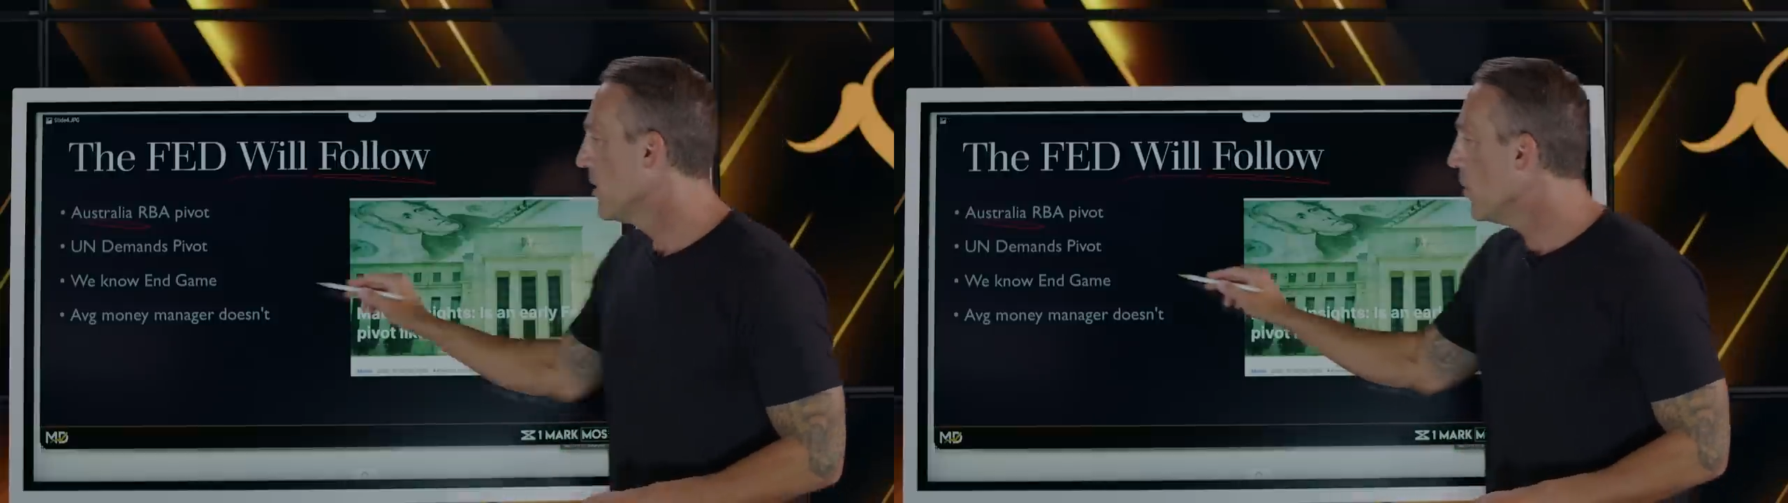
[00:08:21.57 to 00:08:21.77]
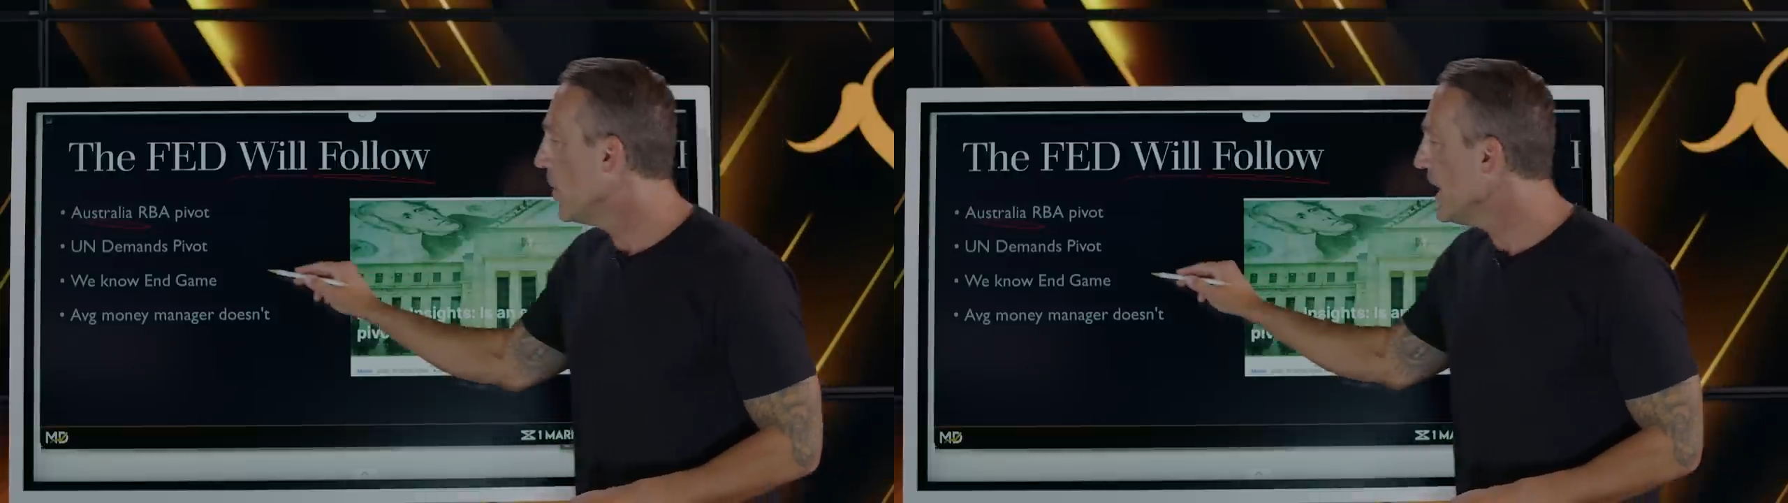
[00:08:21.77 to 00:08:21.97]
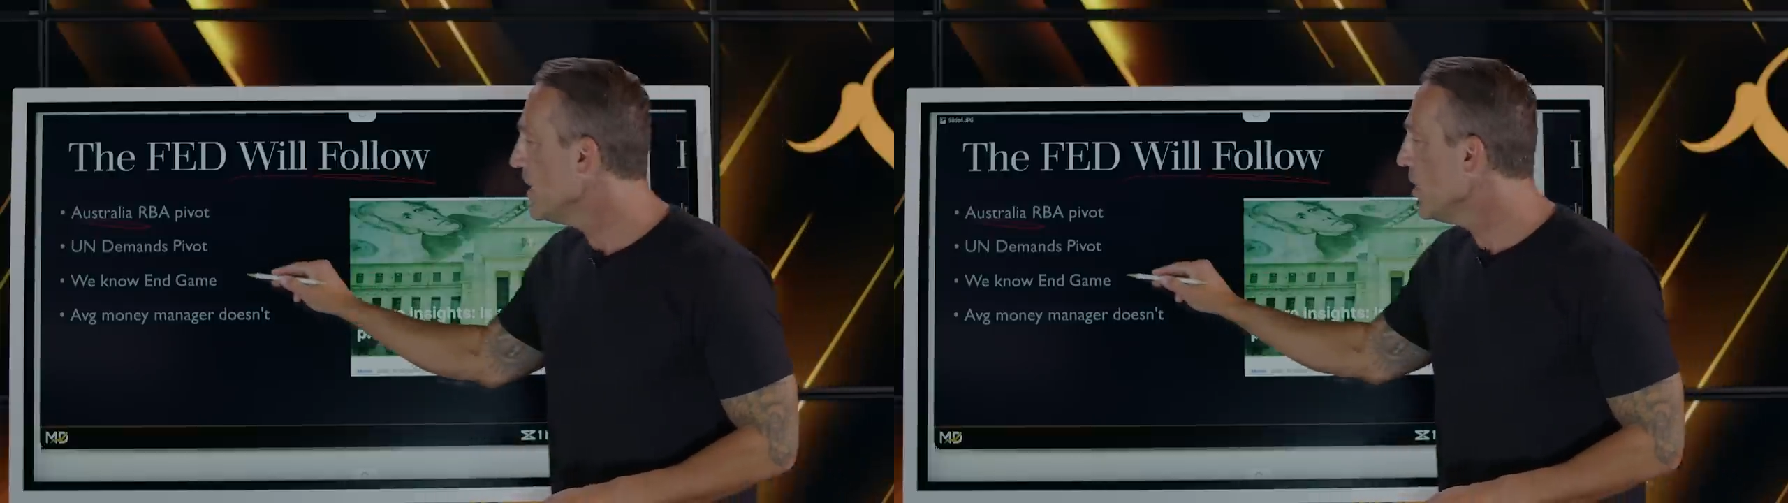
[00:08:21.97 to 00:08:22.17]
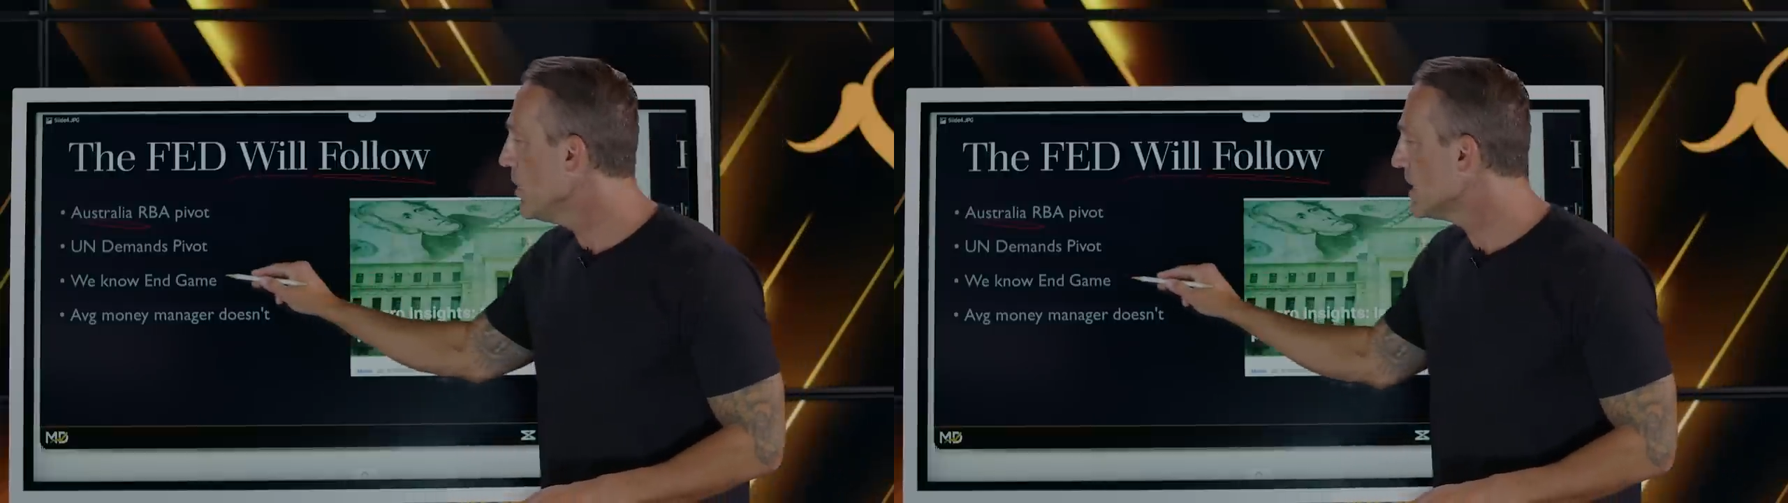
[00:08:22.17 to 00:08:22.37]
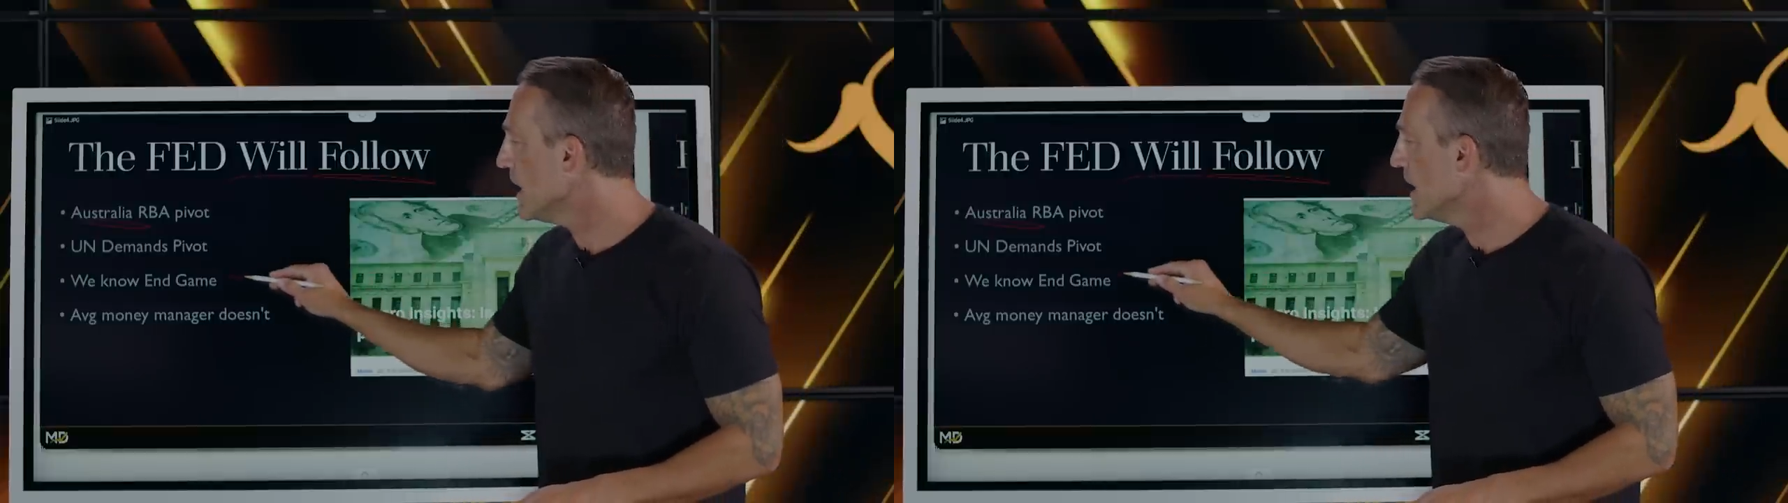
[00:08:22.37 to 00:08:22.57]
we know
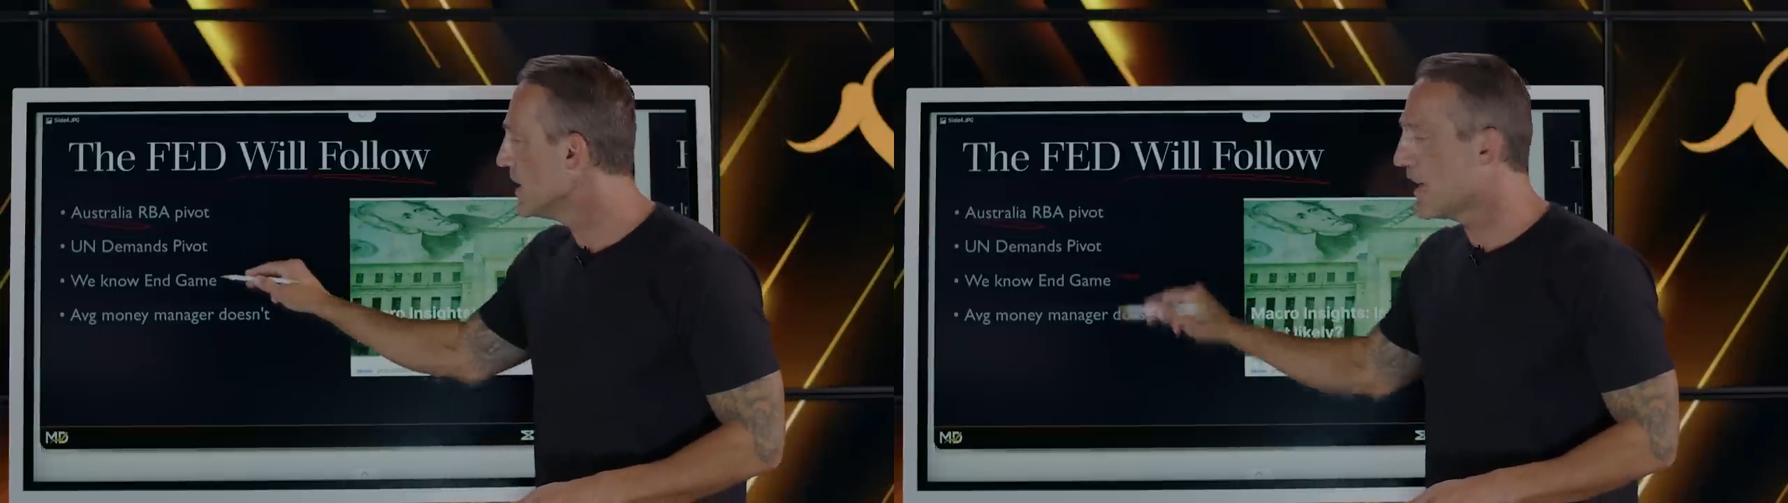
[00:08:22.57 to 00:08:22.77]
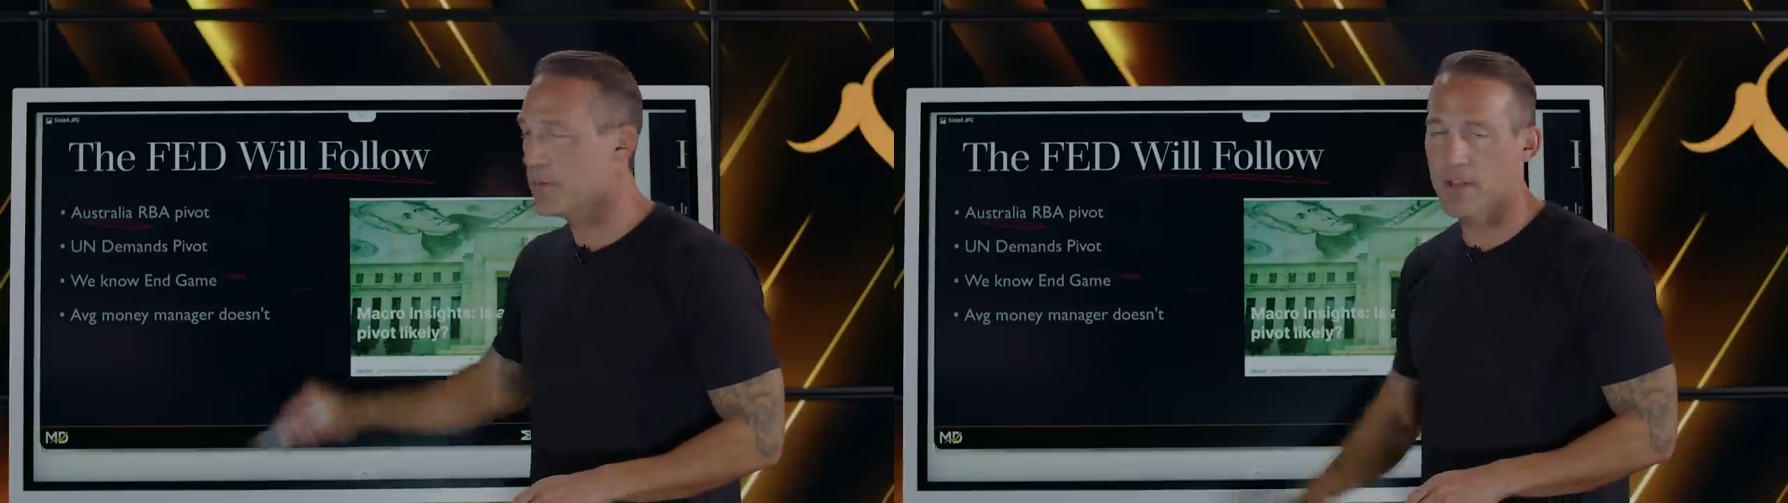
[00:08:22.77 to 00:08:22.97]
what the end game